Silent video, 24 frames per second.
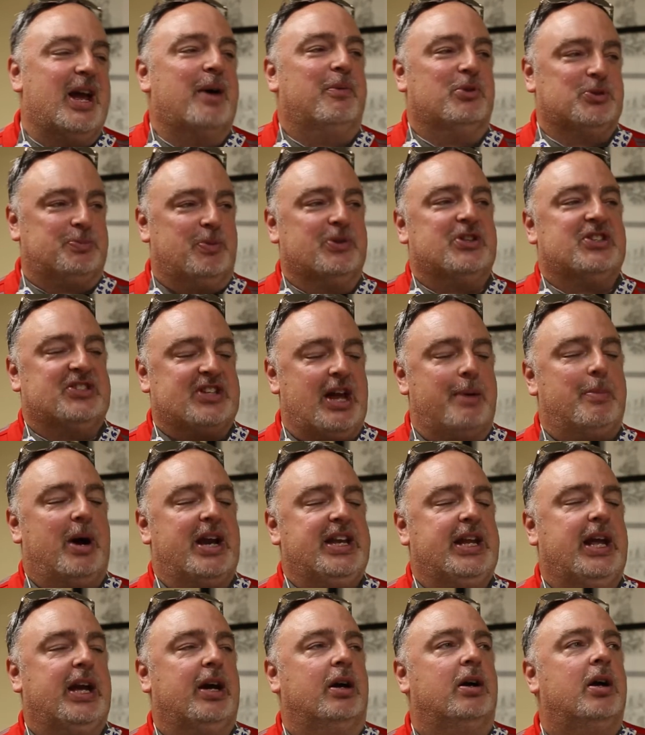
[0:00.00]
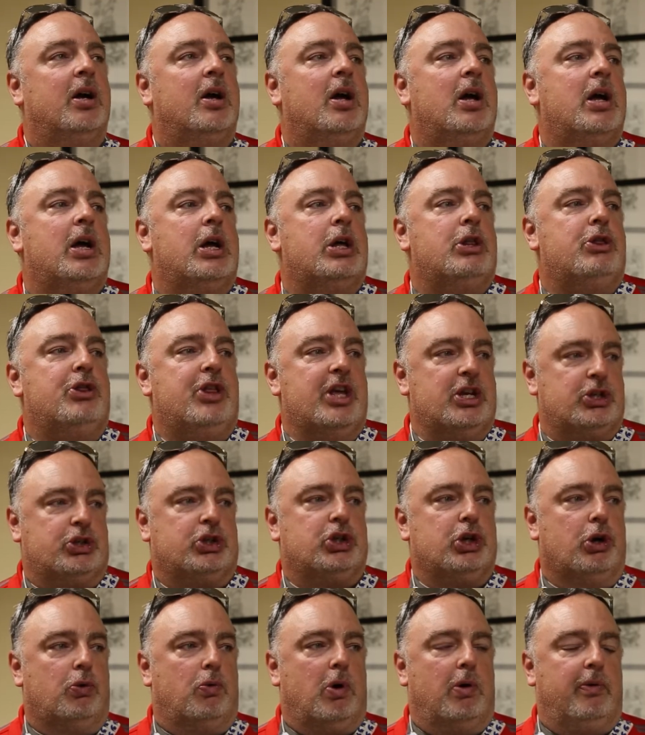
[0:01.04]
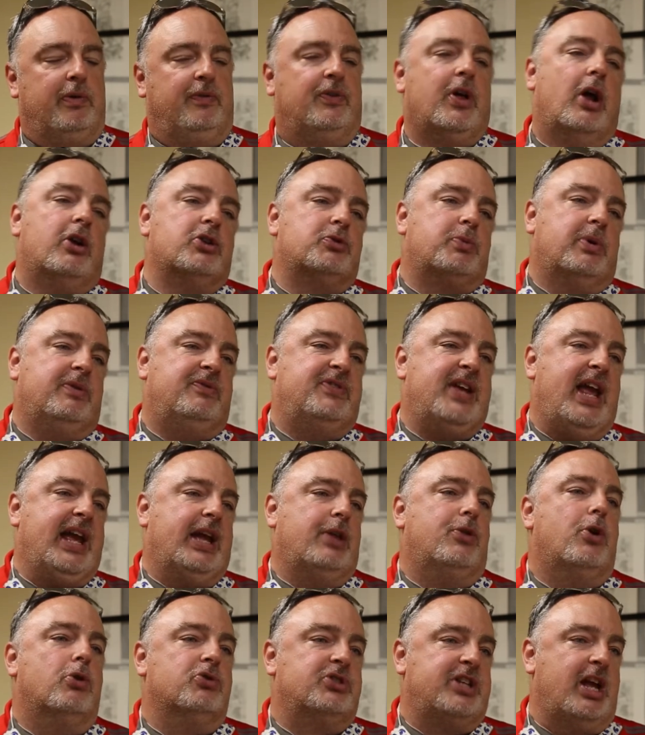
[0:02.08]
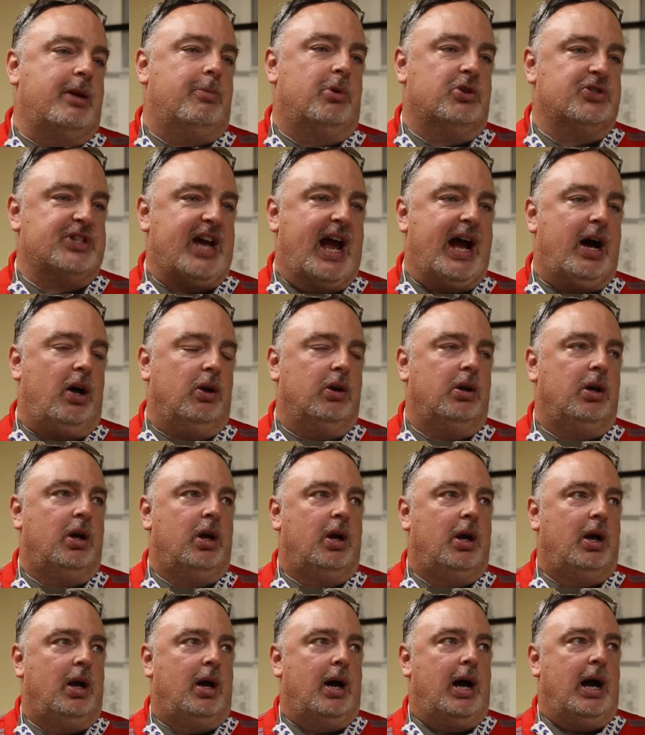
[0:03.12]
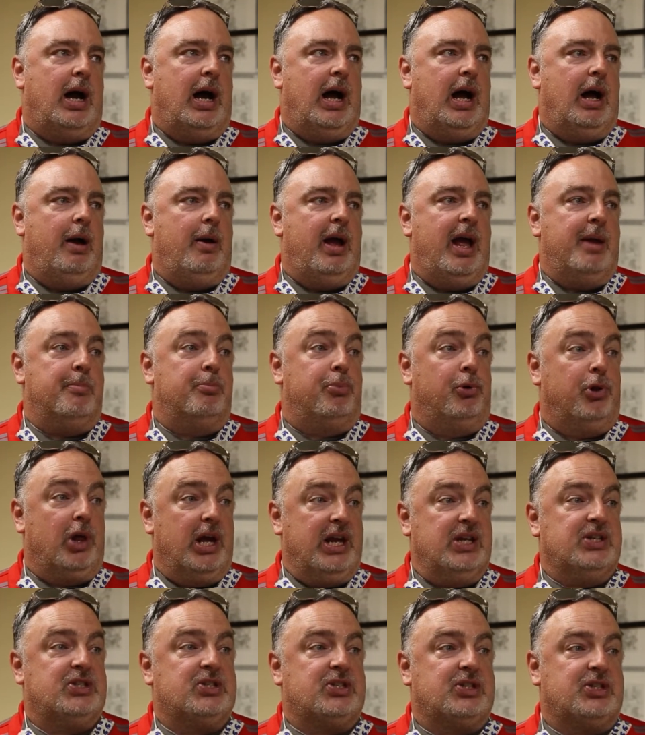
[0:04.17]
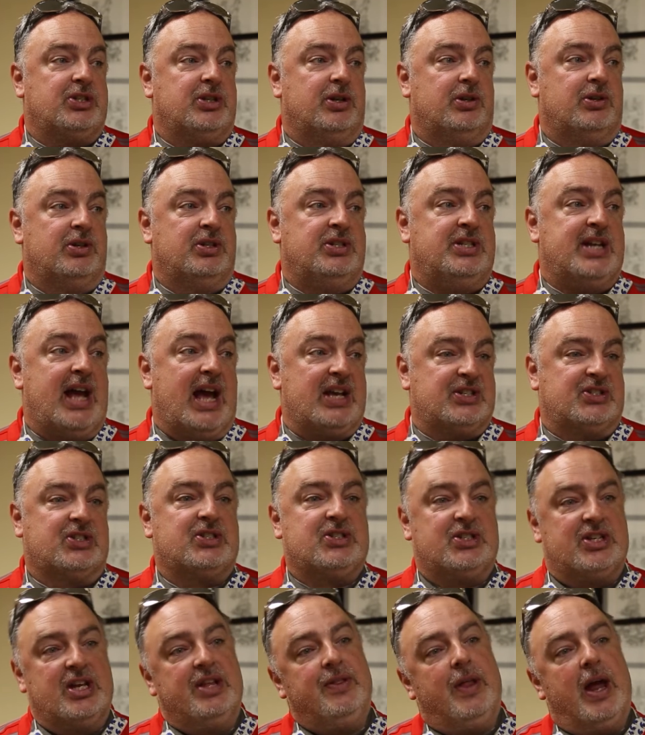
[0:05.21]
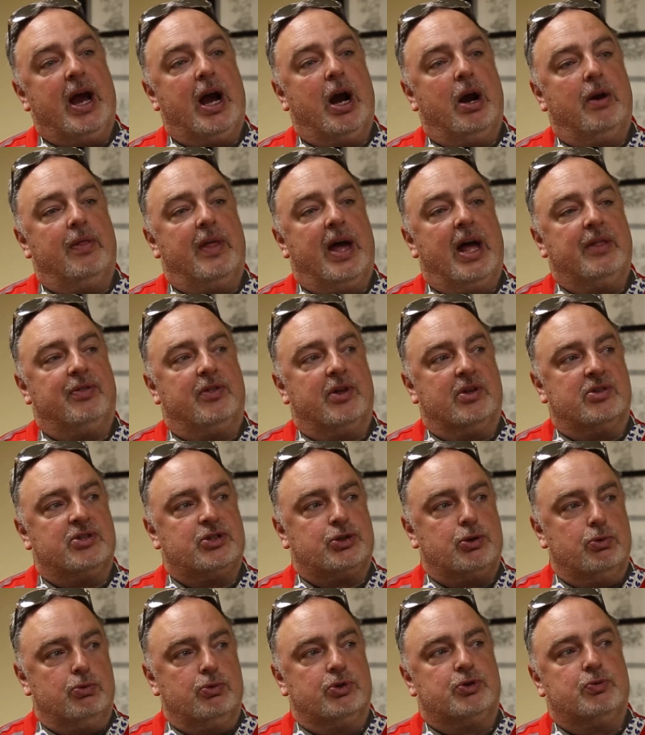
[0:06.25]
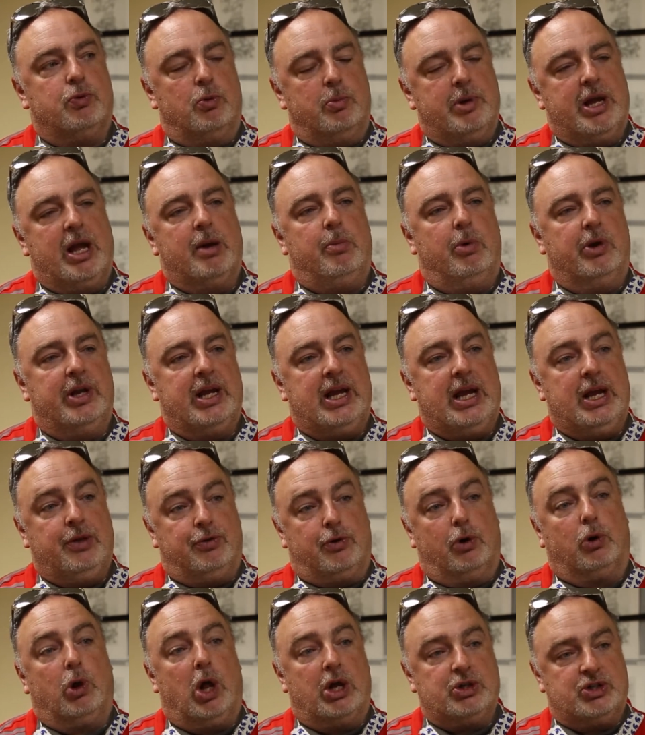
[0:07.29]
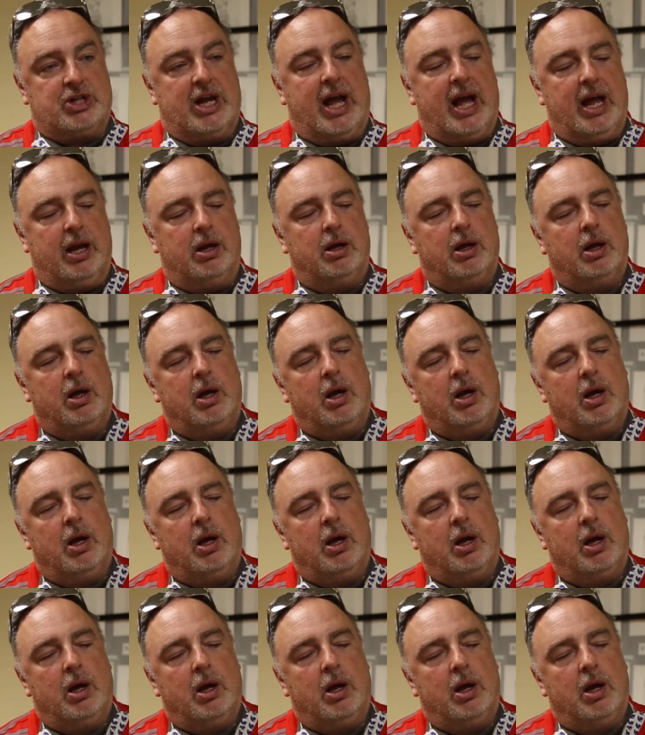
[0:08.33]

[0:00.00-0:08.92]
tables, but the same idea. This year what we've done is we've taken those tables out and placed desks in there that the students will be able to eat their lunch at.